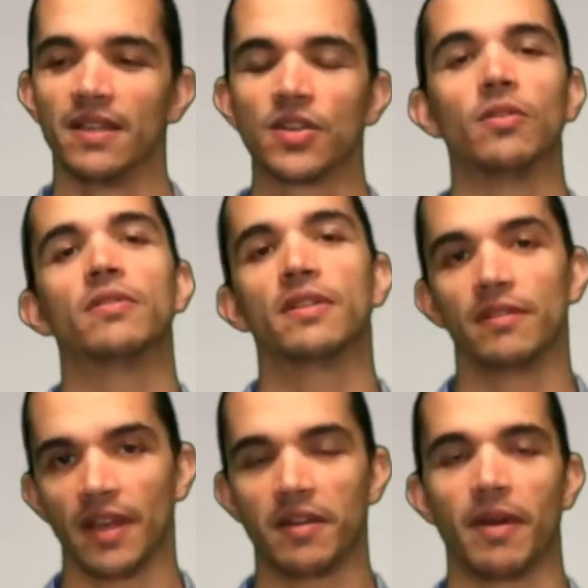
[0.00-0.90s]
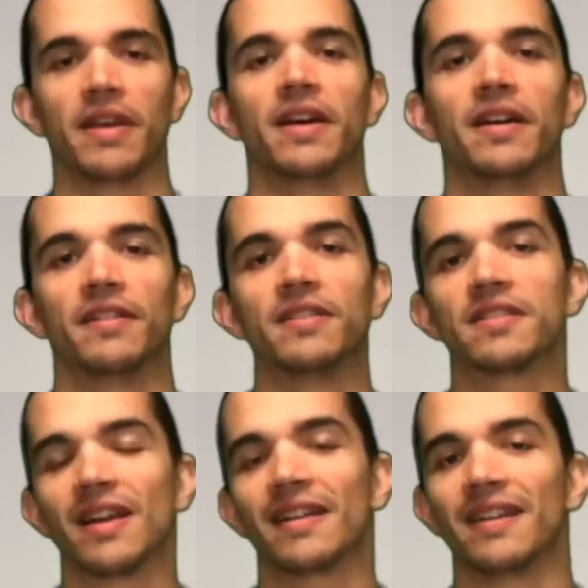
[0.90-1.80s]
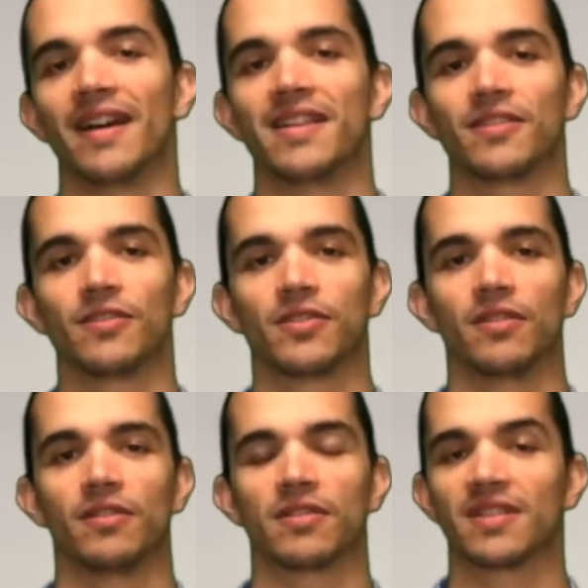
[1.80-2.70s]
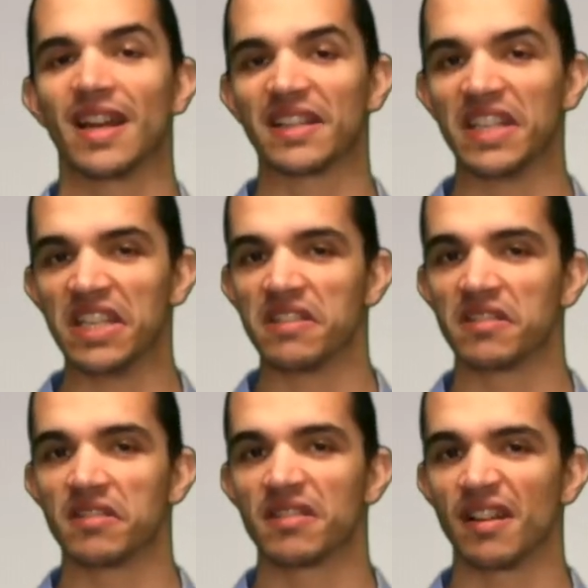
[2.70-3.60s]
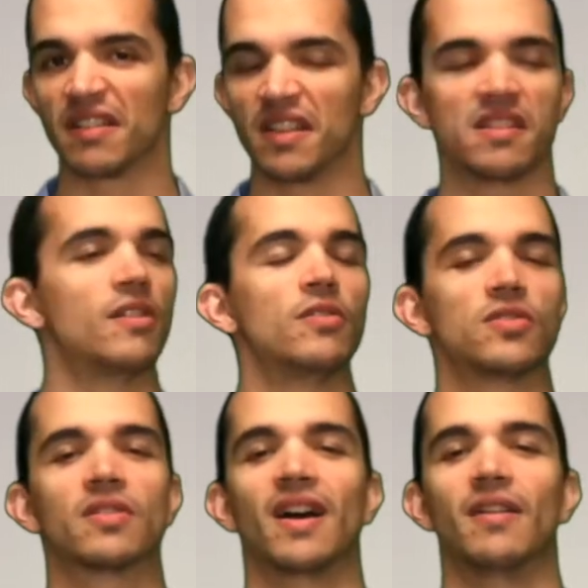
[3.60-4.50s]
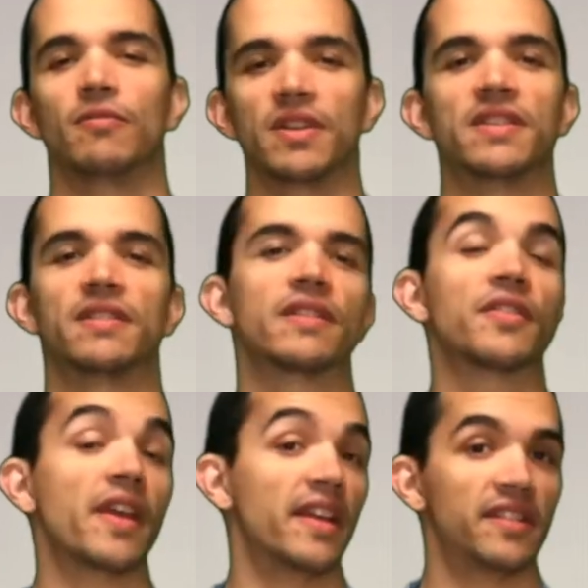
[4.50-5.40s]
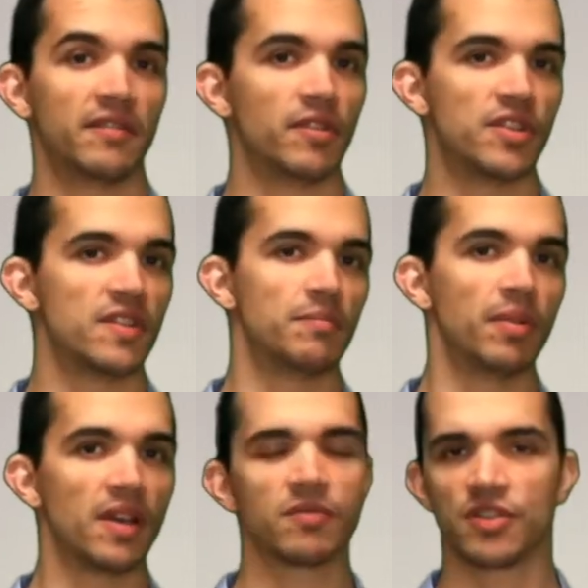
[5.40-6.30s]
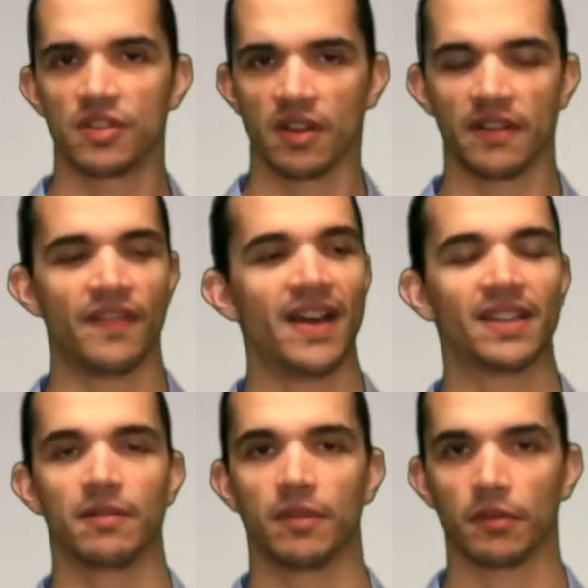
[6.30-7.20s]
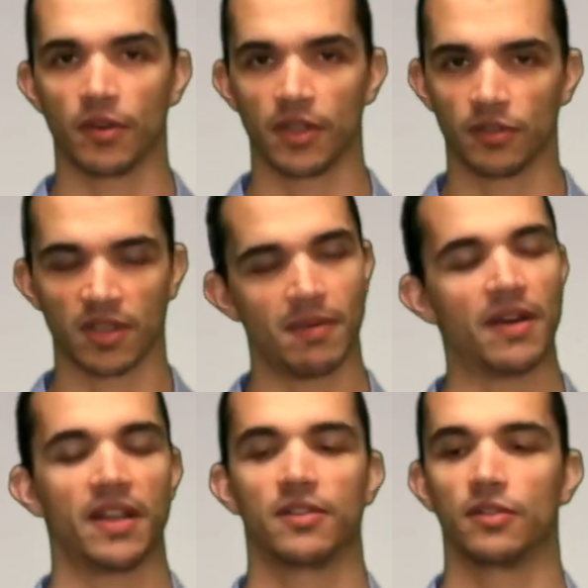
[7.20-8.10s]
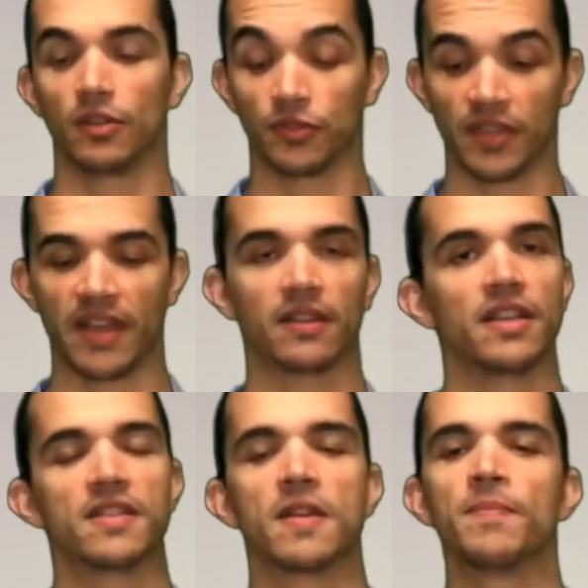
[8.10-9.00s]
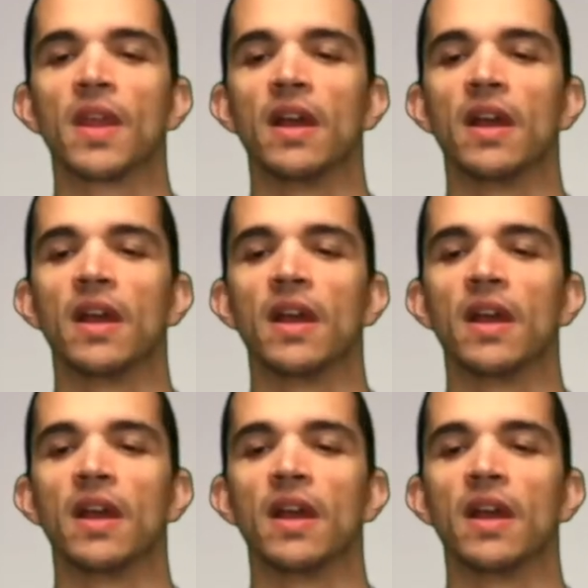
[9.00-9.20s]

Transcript: So anyway, sardines also, or sardines also come with creatine, which is a plus, which is not a fat, and I'm not going to talk about it, not today at least.